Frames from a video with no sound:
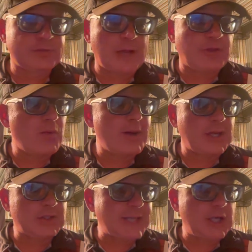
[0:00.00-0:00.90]
out there winning
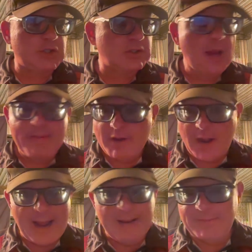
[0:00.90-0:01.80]
stages, but it
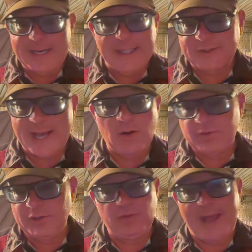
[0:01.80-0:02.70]
ain't me because I don't
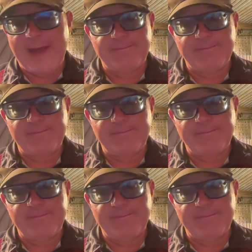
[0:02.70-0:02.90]
do that.